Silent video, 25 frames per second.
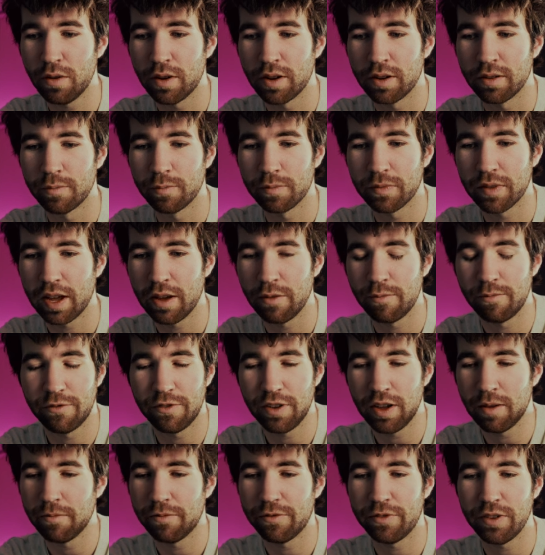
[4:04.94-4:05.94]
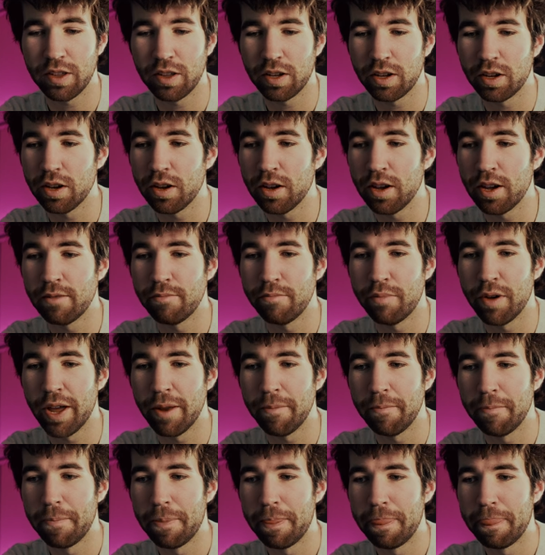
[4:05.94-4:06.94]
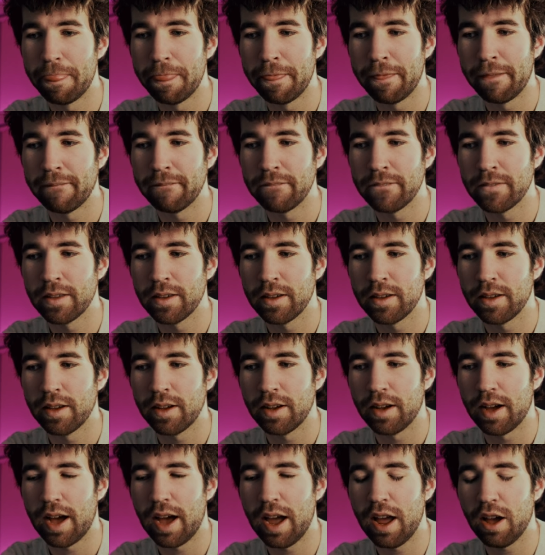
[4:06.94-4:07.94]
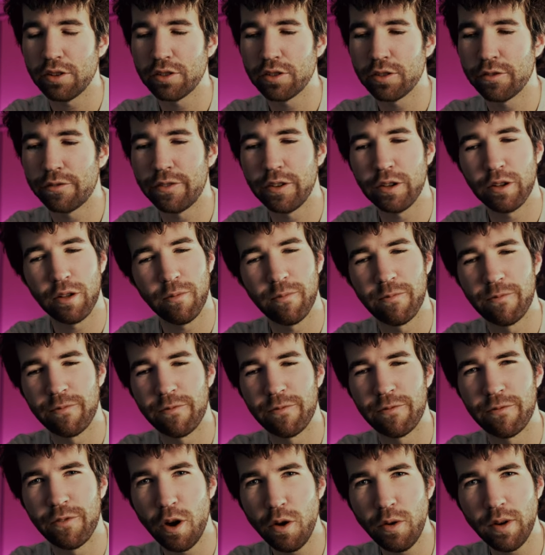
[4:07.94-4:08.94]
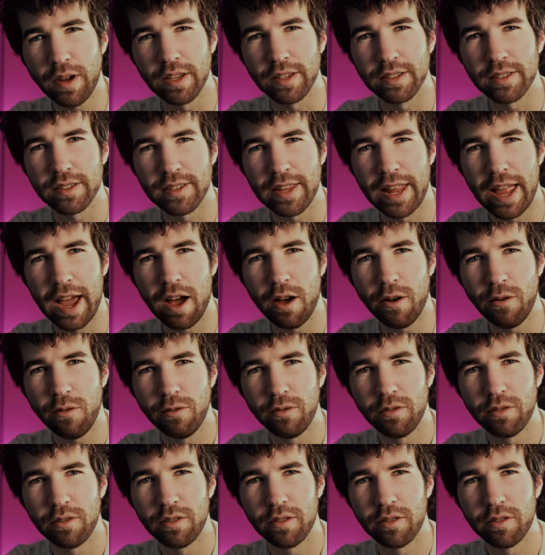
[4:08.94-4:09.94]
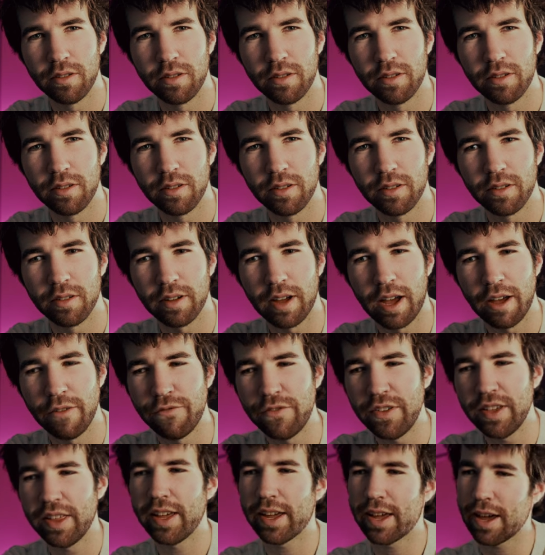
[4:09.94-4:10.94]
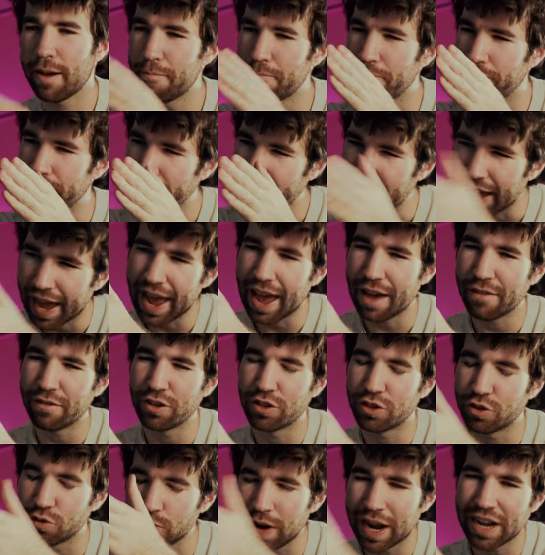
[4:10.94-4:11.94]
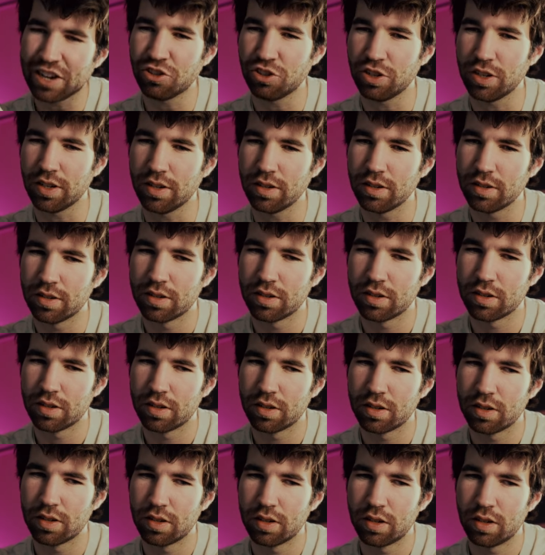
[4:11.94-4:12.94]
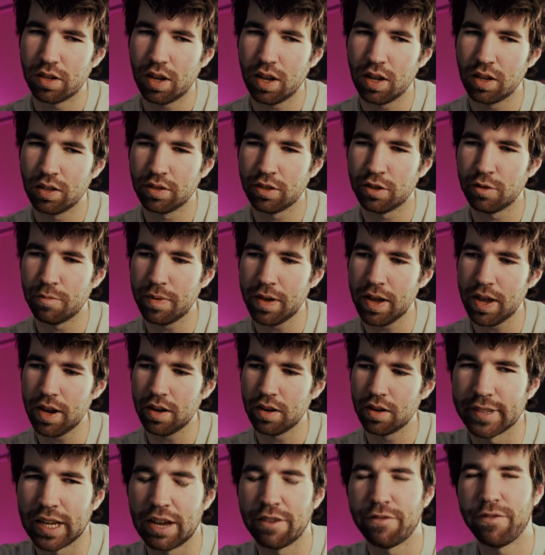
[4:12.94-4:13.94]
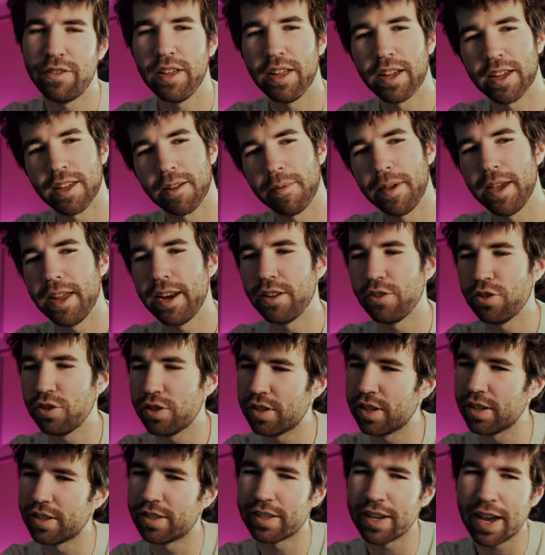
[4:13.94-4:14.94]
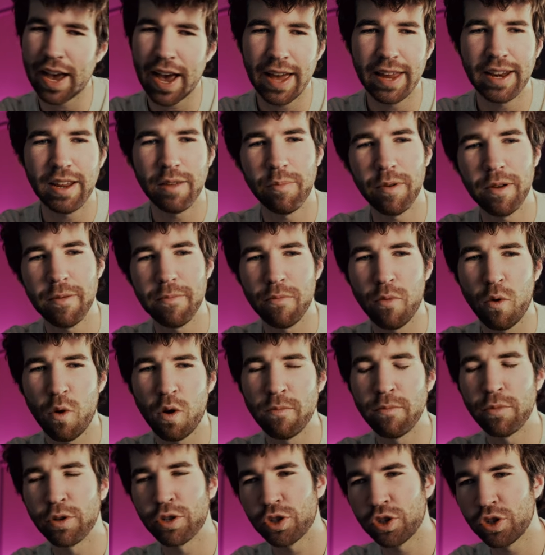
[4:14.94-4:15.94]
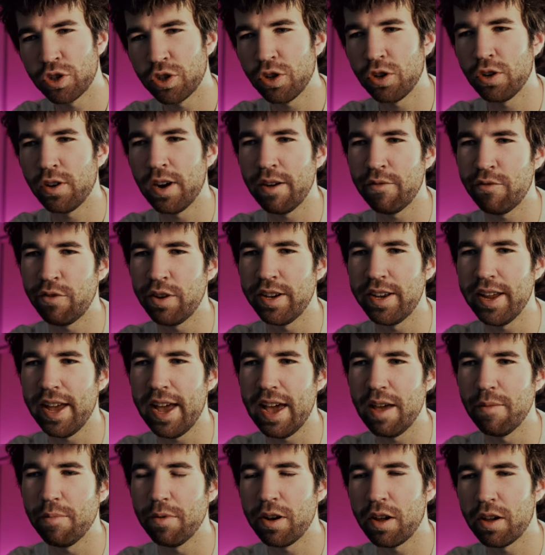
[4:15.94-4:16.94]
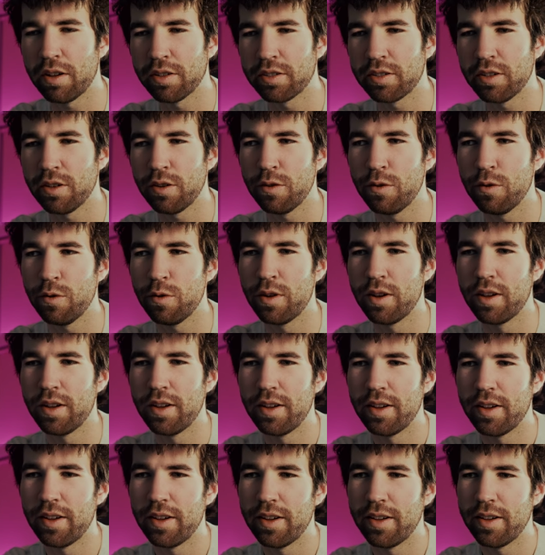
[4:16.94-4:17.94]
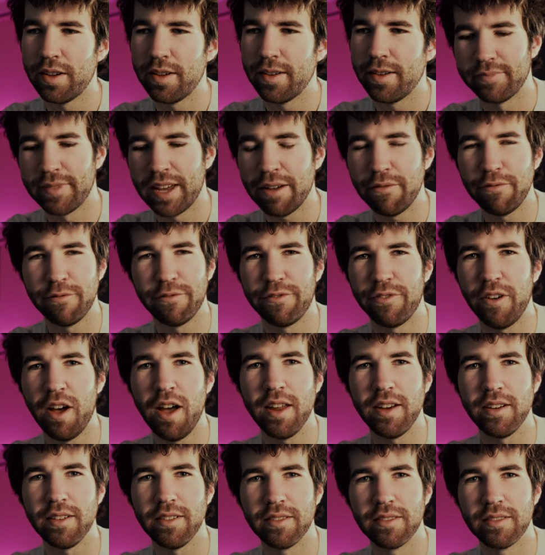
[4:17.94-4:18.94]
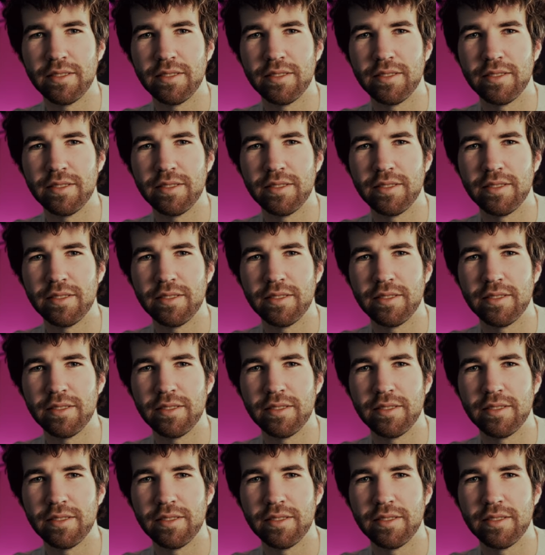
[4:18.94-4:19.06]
and I f I'm feeling good. But I also feel focused now. I feel like I'm, I have a direction a little bit. I feel like I'm getting just a tiny bit more mature every day, but also having fun